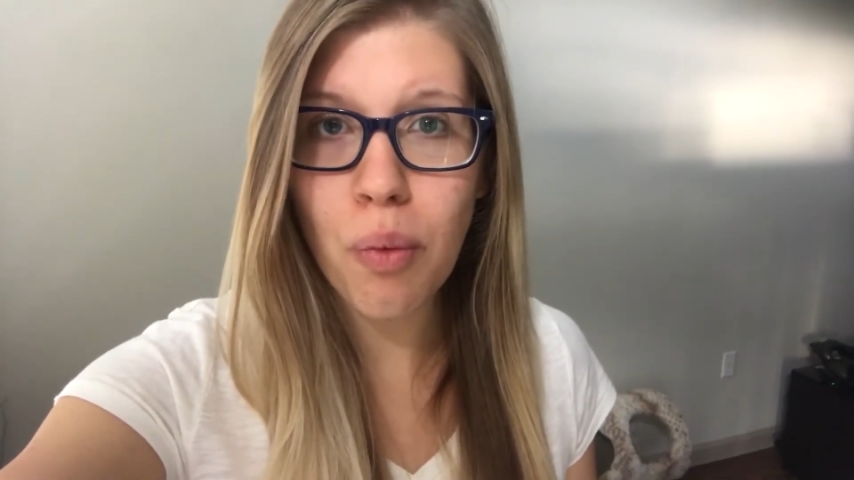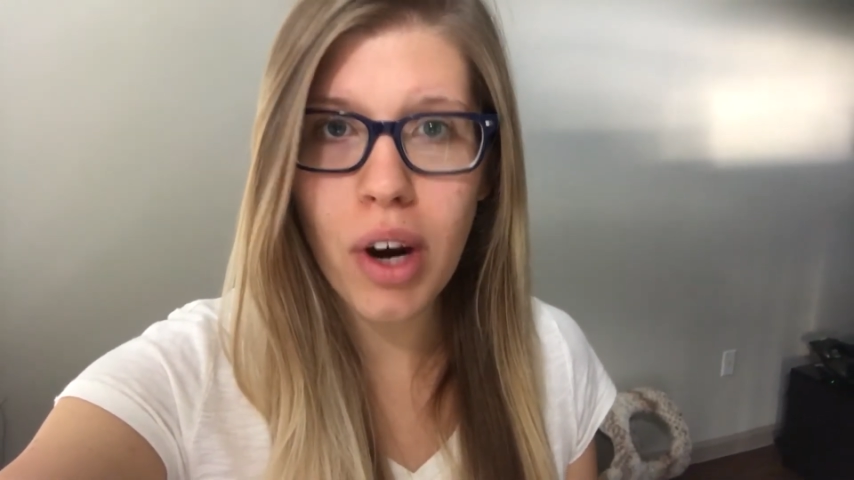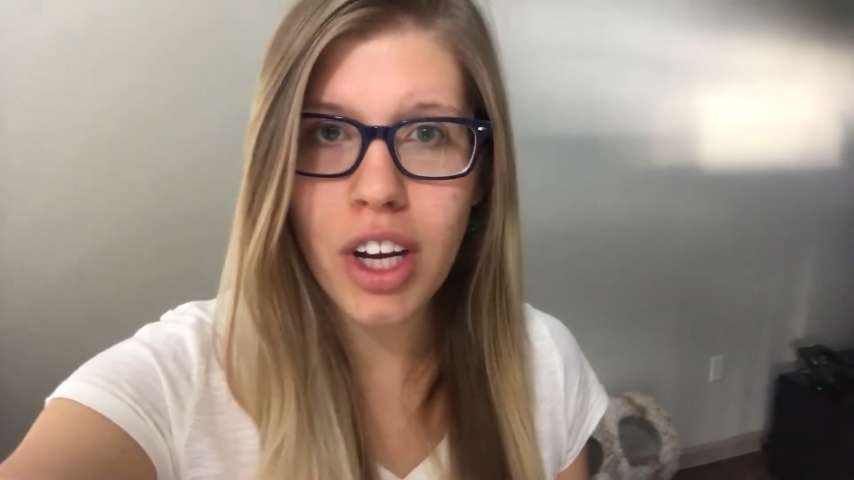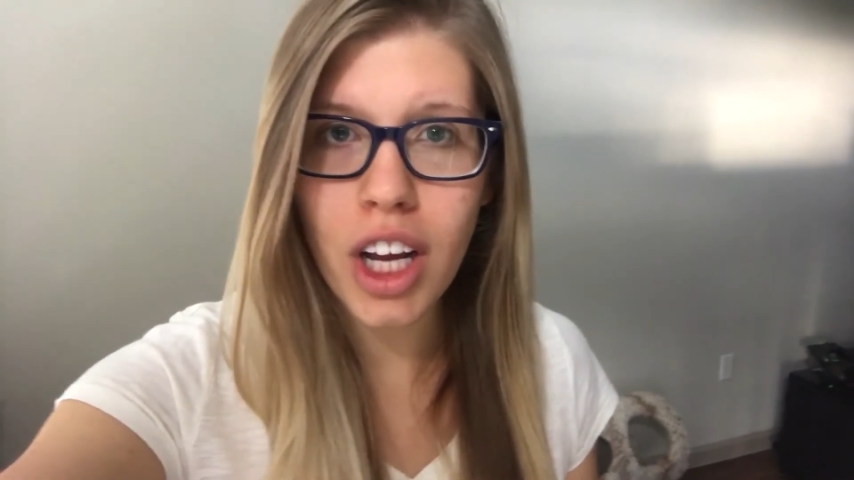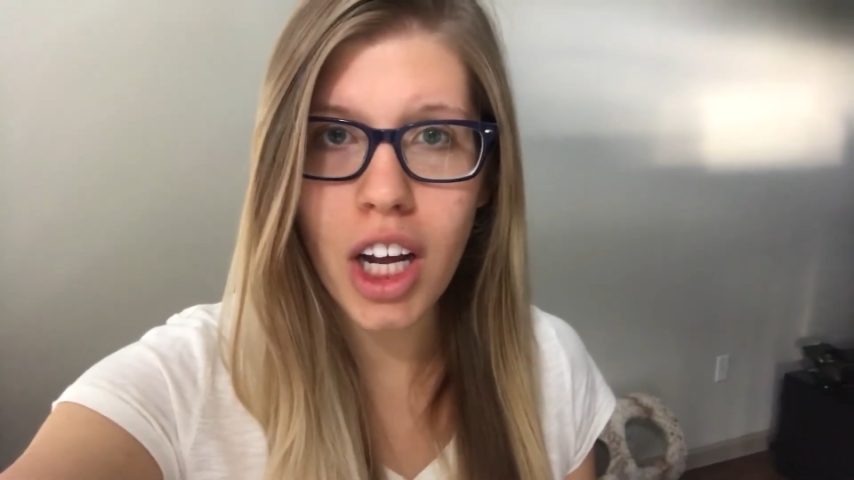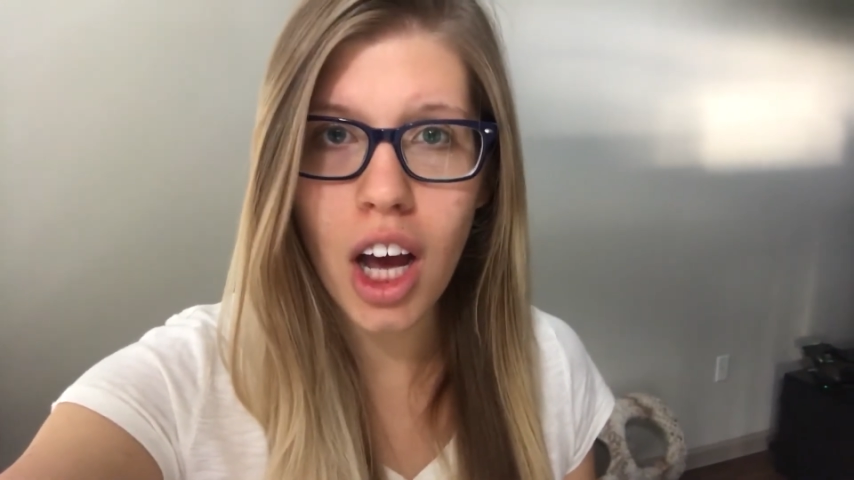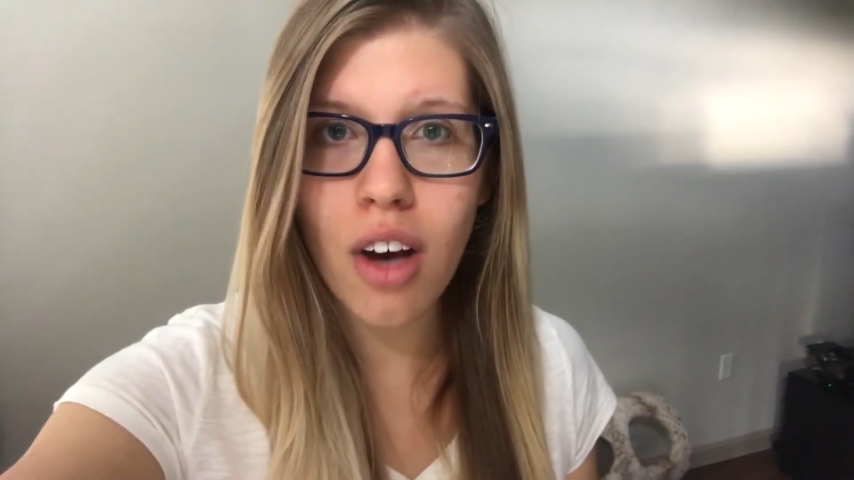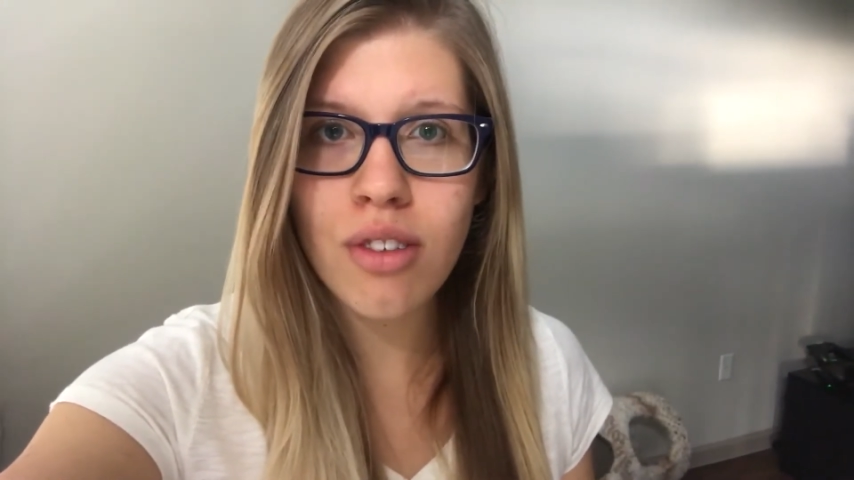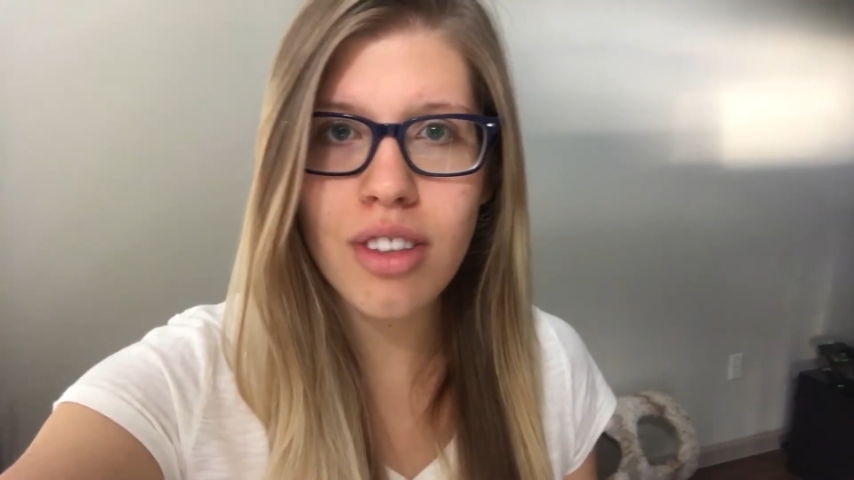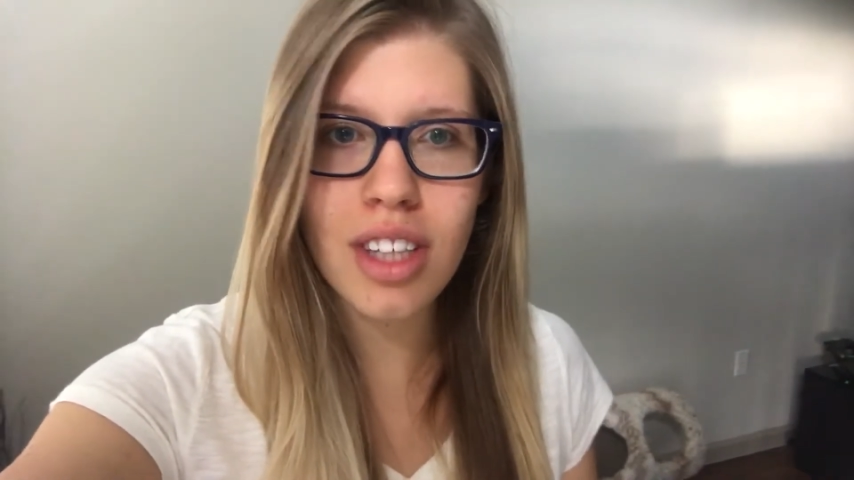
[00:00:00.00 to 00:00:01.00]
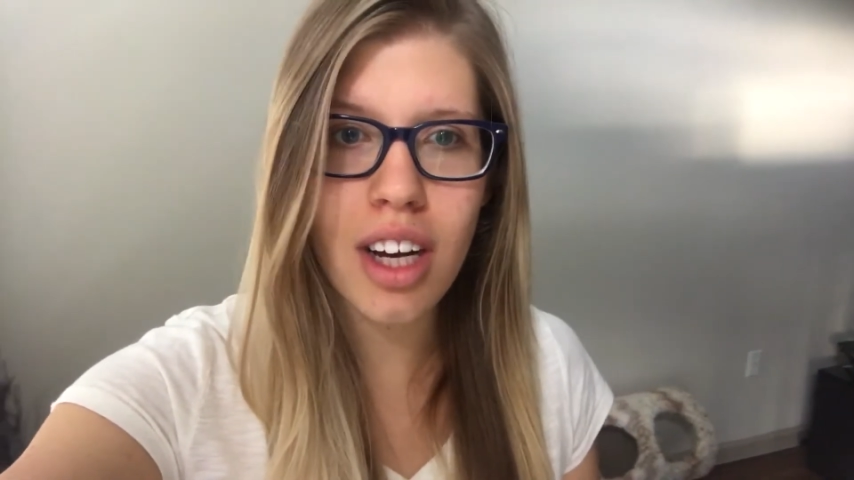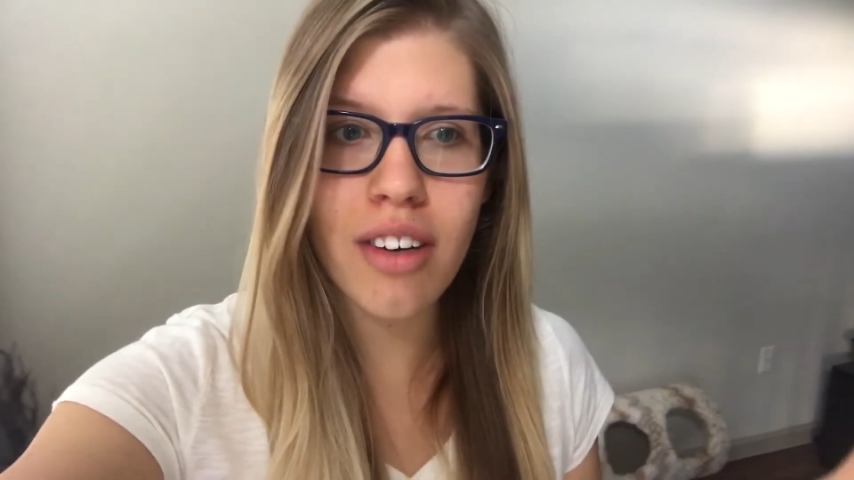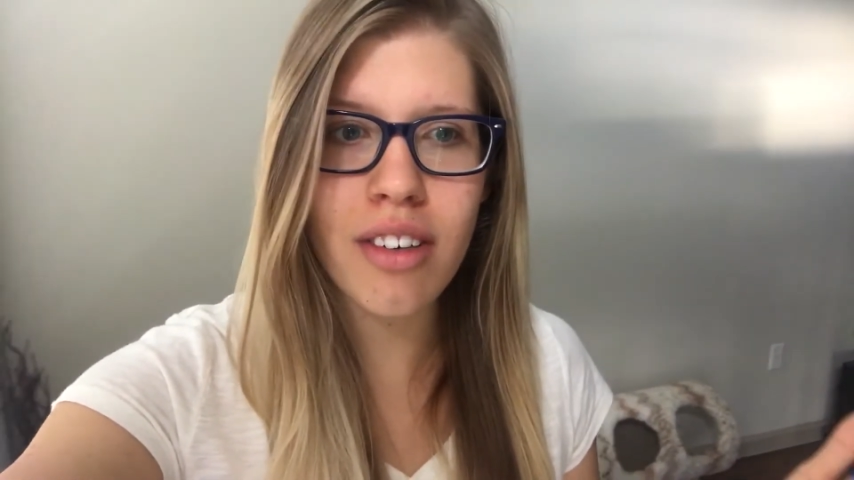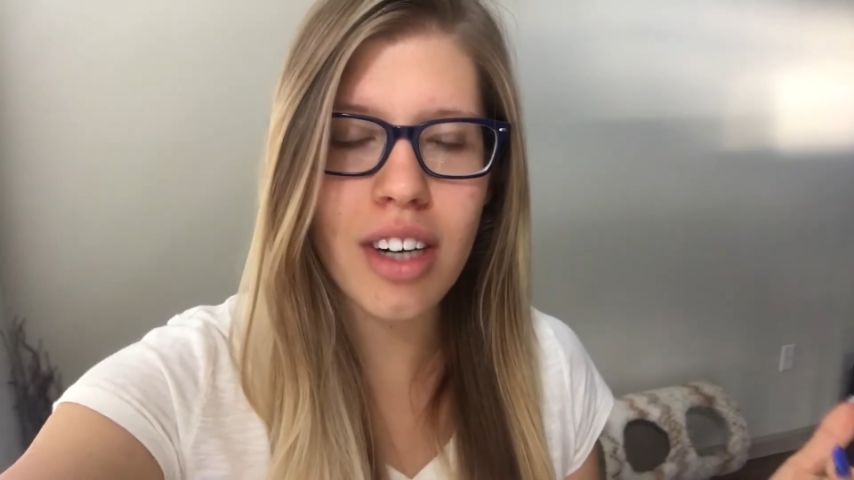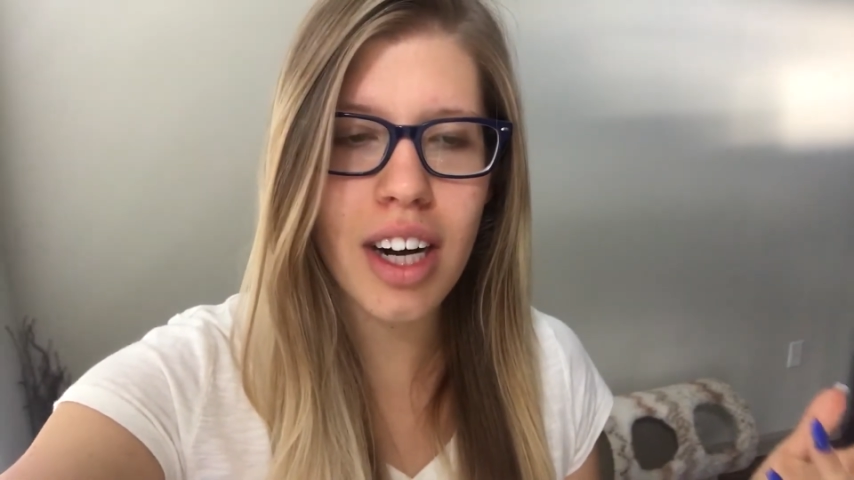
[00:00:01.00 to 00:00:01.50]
Where are you going to go? So